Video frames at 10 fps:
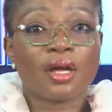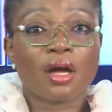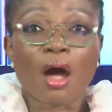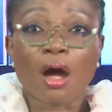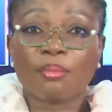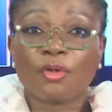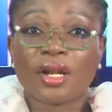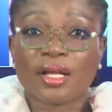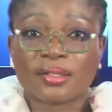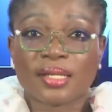our
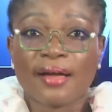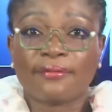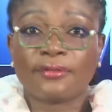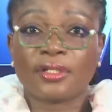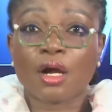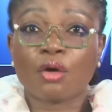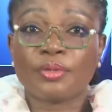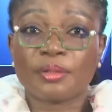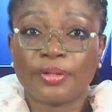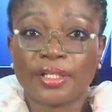monarchs have now
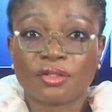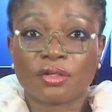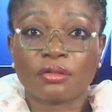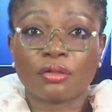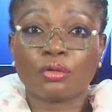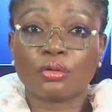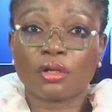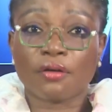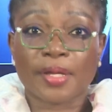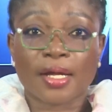been placed under local
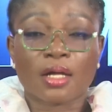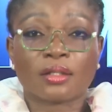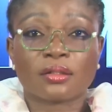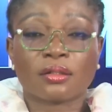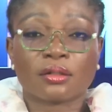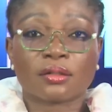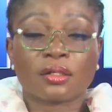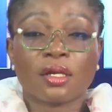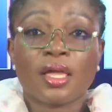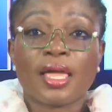government councillors.
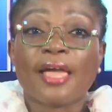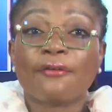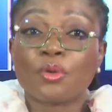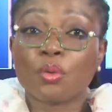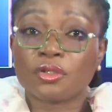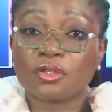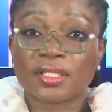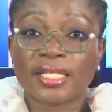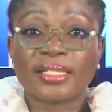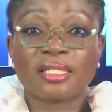Everyone just
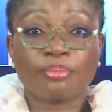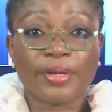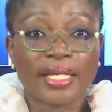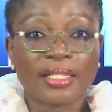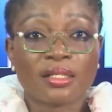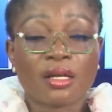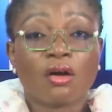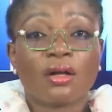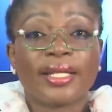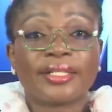getting paid,
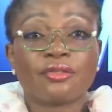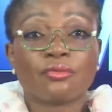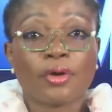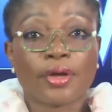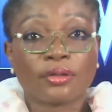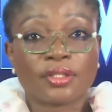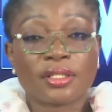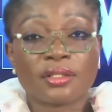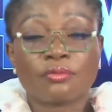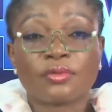collecting
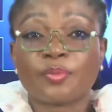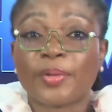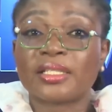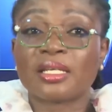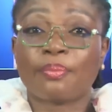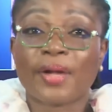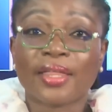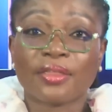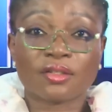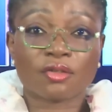royalties, respected by
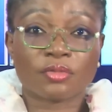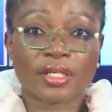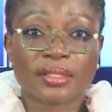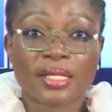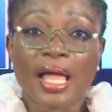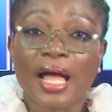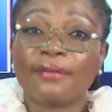their subjects, have